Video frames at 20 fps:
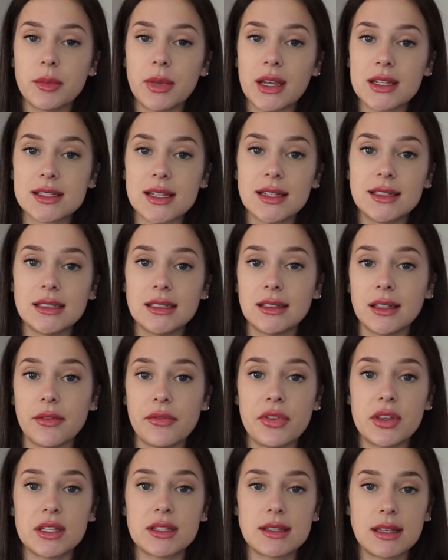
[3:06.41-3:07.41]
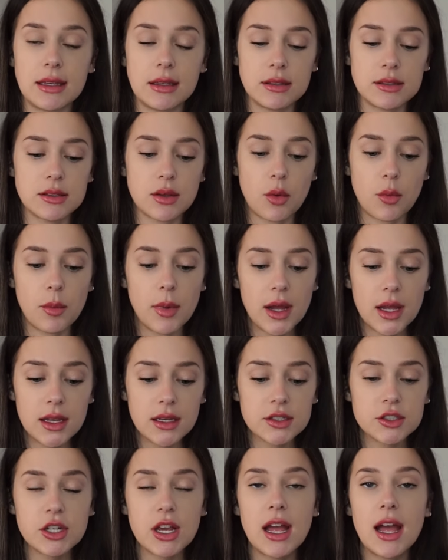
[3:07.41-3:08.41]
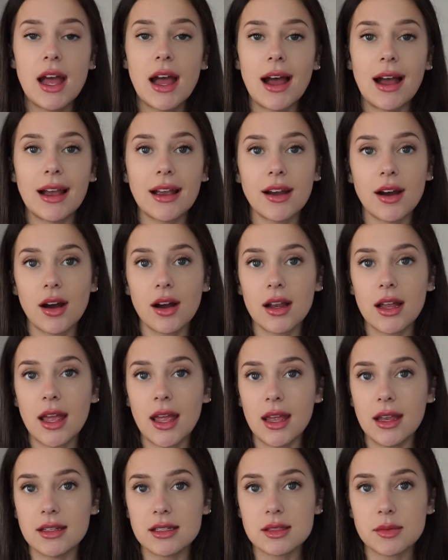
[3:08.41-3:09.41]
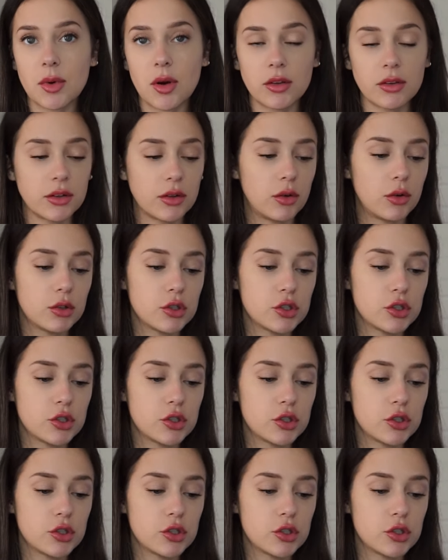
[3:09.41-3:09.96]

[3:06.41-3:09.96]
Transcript: because I did love this scent so much, I got a small little